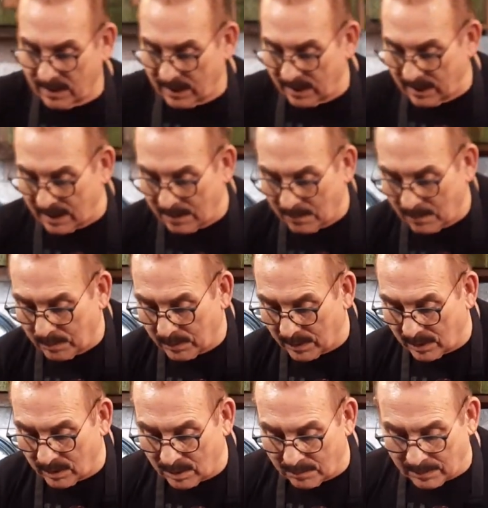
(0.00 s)
And I'm going to put
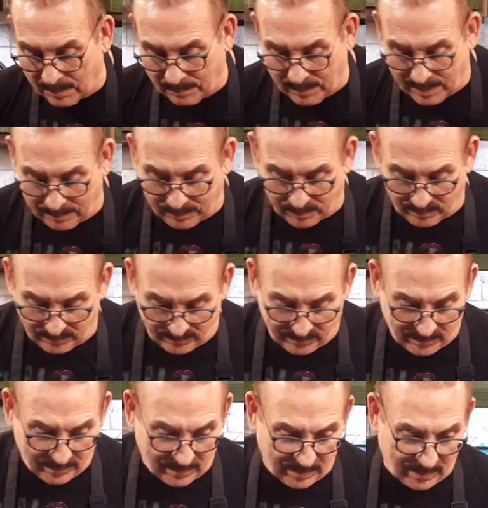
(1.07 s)
a little bit of pepper.
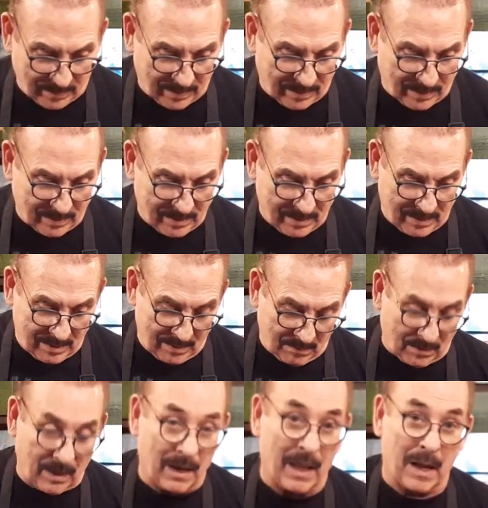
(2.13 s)

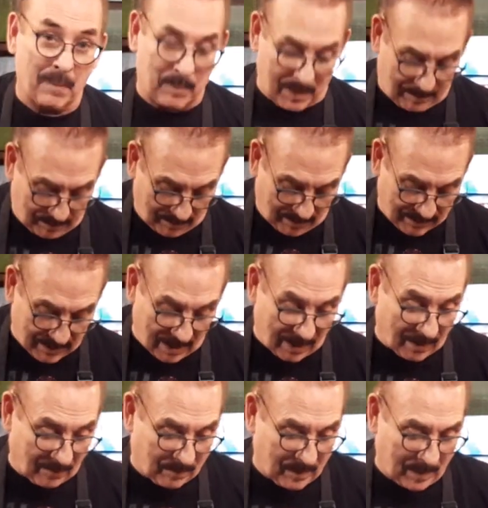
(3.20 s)
Well, a lot of pepper, because I
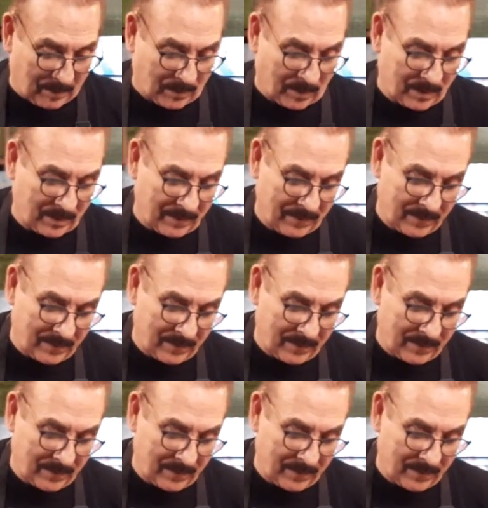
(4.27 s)
love pepper.